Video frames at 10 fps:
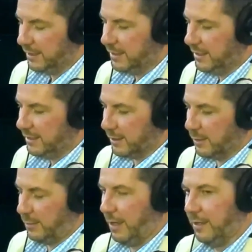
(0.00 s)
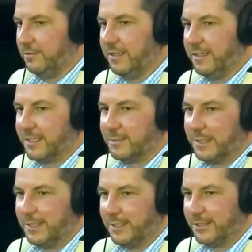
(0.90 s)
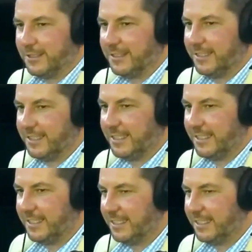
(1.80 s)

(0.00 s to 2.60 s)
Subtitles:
The biggest thing is qualifying expectations.